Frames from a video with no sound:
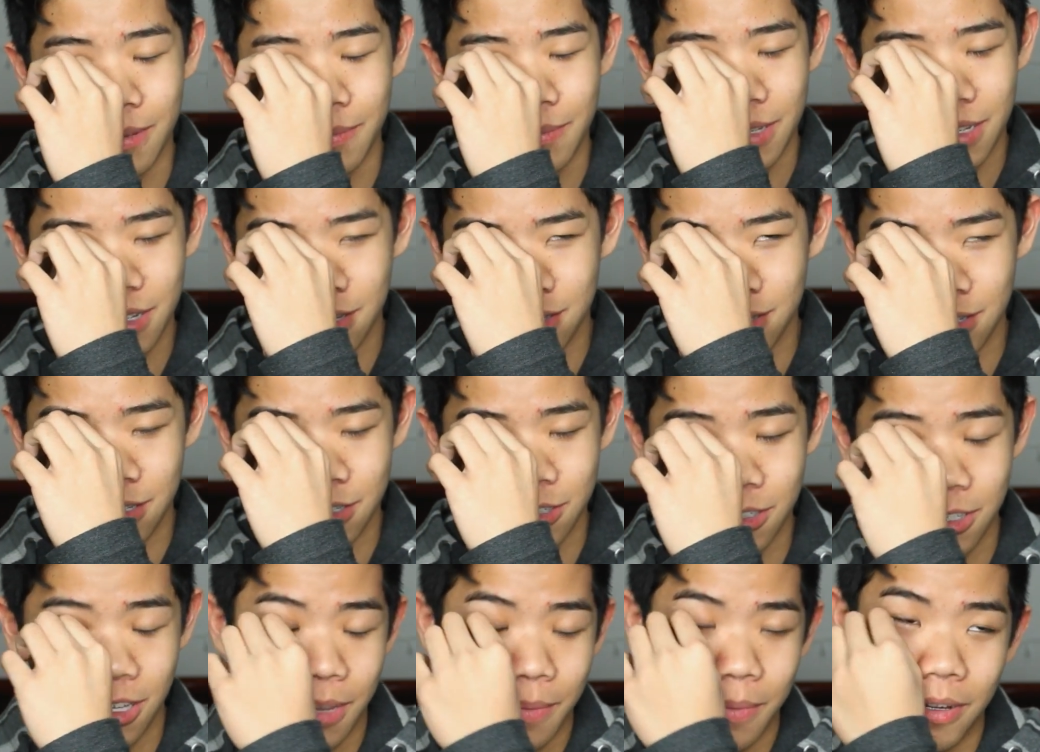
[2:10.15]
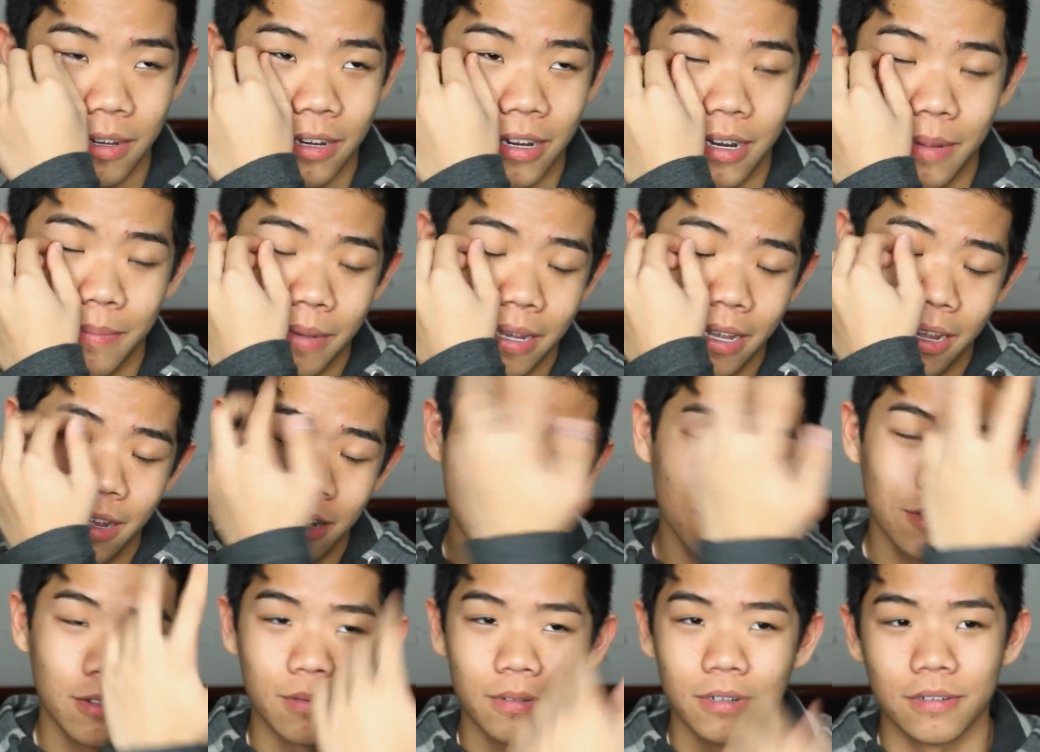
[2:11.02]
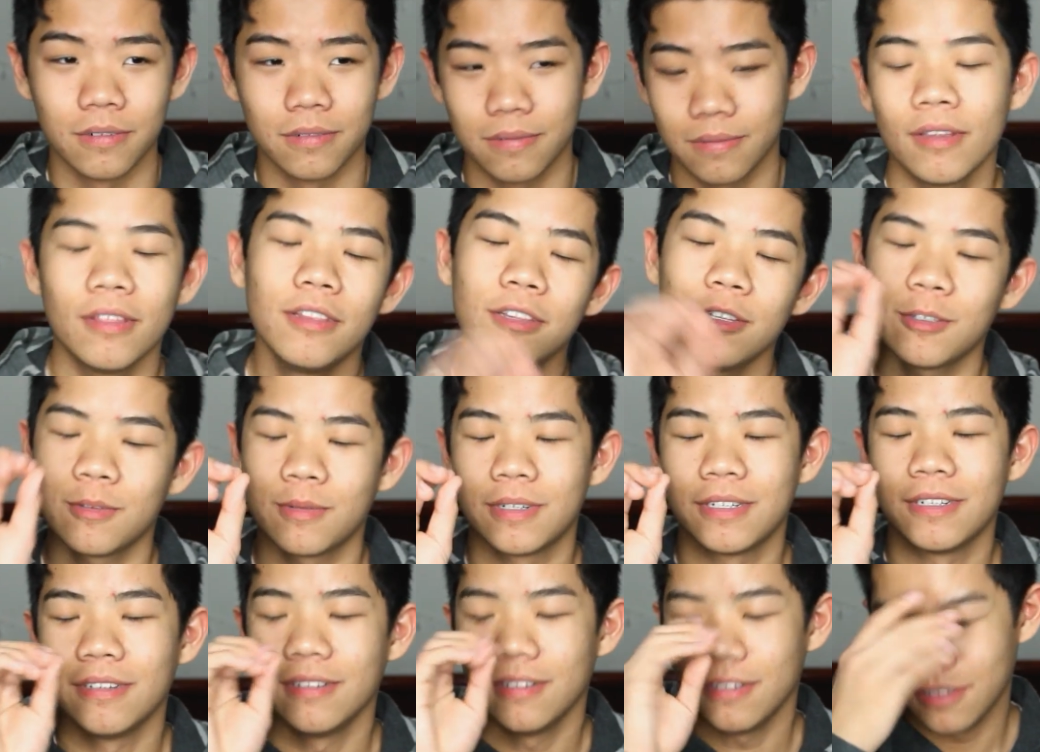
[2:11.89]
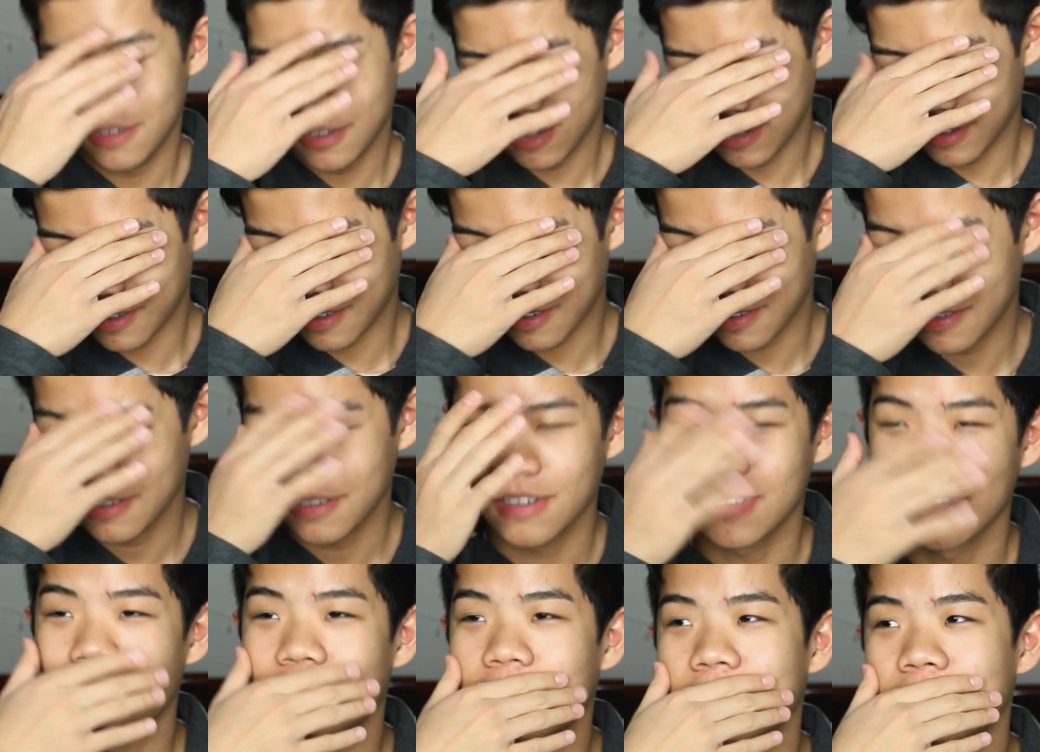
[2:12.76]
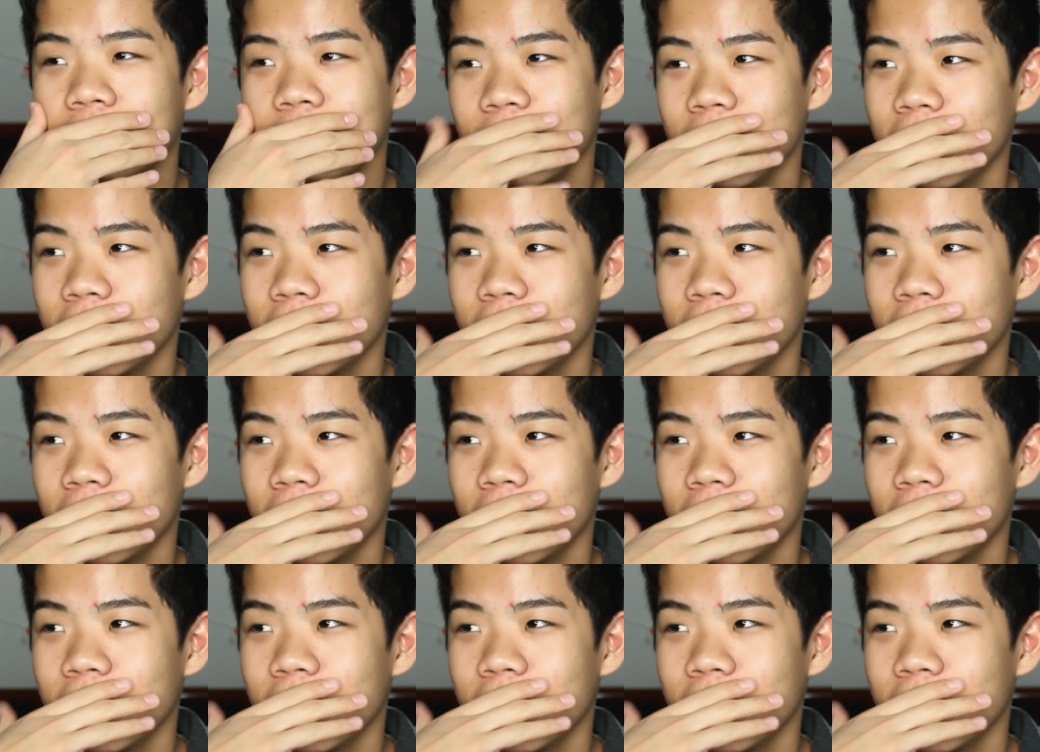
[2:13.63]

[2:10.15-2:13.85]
because I just keep on hitting my head on the roof. This one, oh god.